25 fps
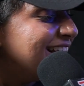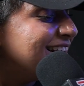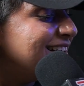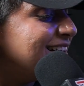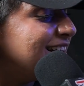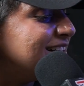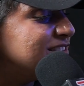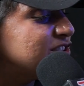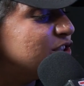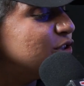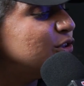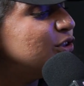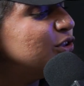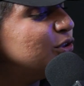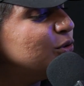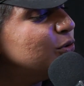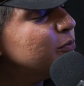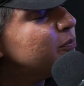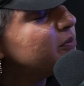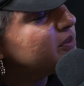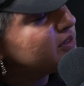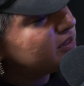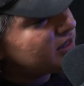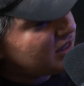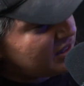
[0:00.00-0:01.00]
Do you
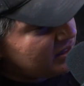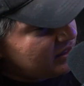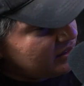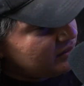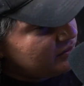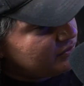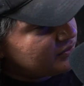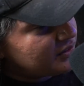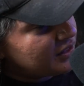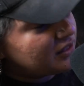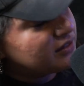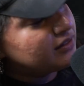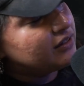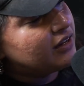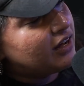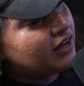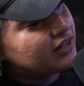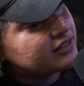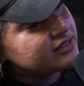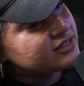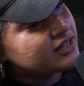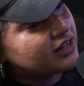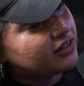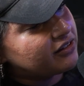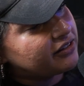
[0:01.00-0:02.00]
believe that
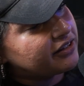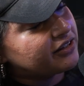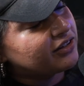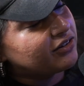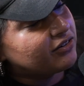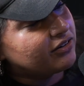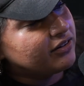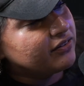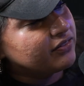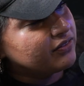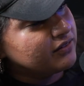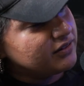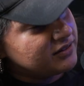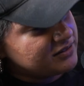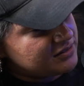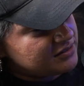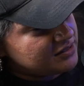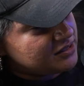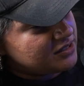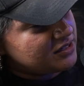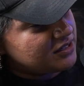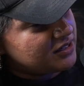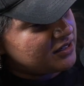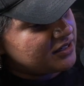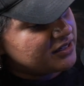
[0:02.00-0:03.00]
not telling your
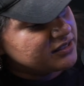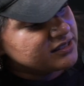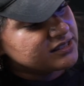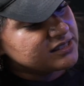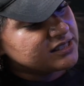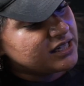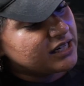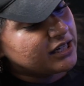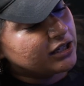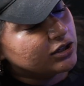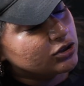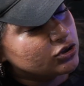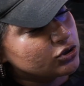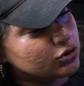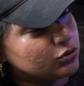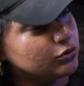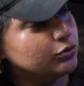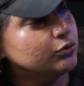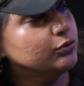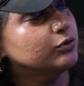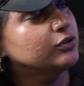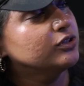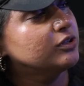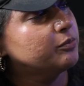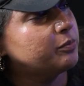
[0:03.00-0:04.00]
ethnicity is staying
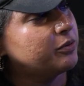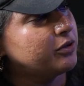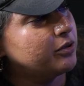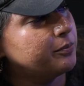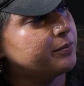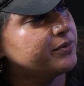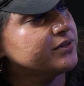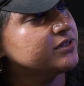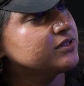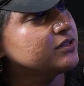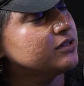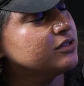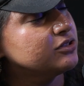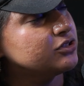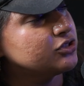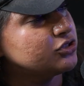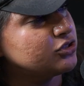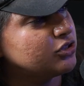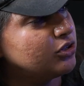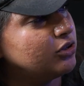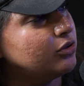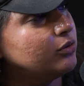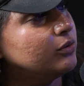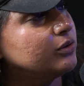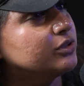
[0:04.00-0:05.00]
true to the purpose of the
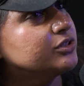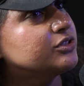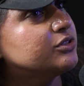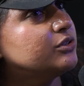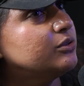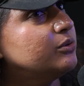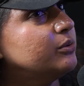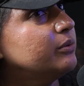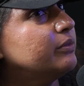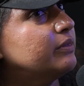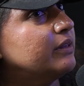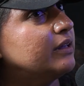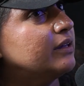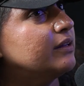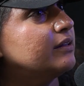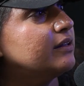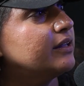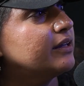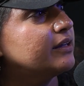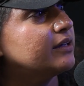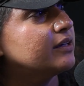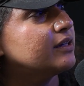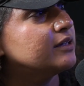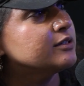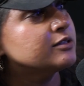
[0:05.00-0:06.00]
show? Or do you think,
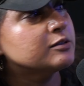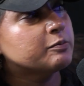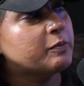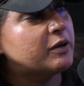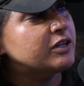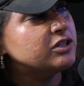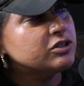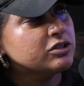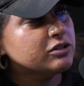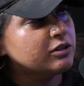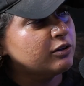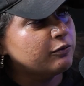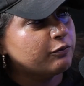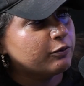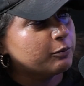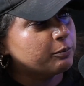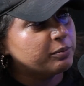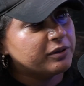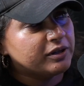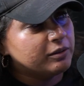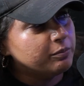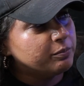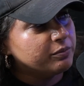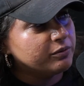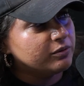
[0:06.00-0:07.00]
like, especially for
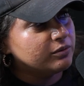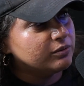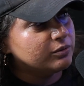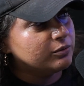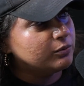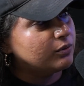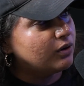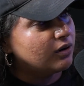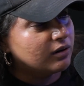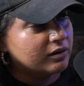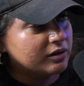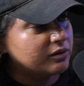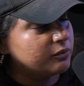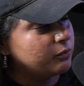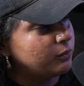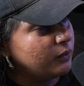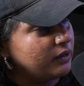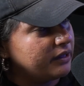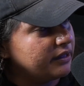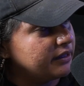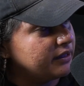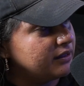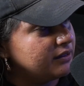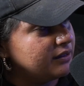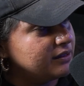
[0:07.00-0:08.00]
people who aren't
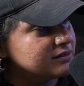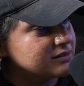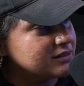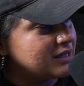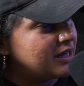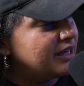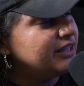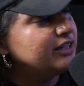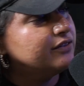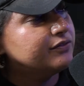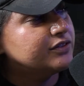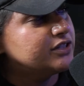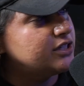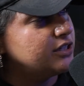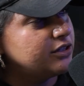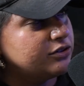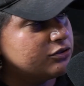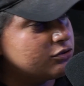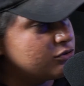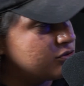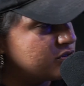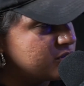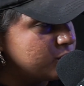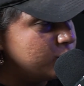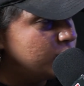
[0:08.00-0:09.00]
white, it's kind of a
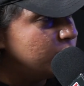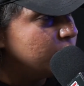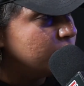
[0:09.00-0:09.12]
dangerous move?